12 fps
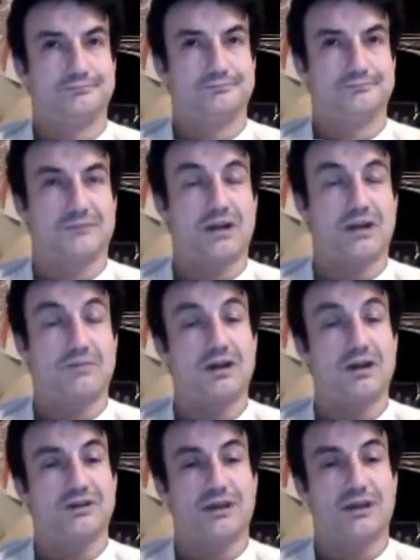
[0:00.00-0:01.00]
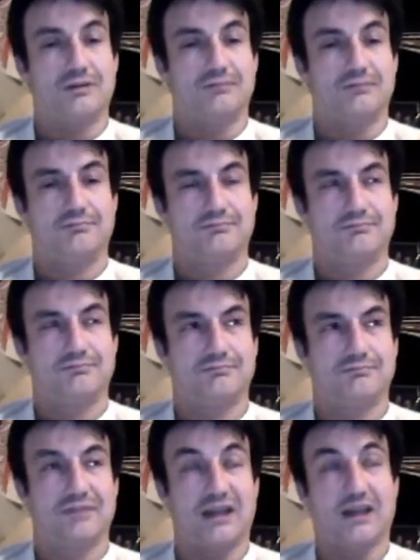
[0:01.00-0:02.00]
Not much, I would
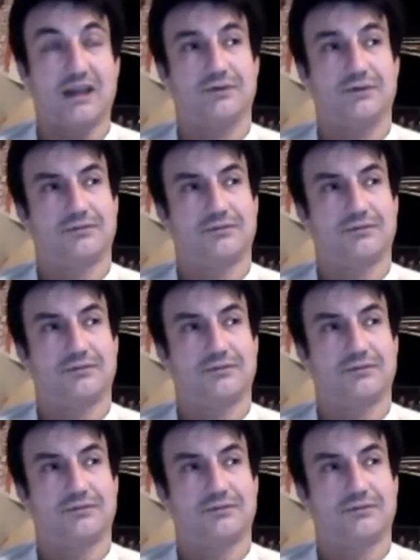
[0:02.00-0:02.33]
guess.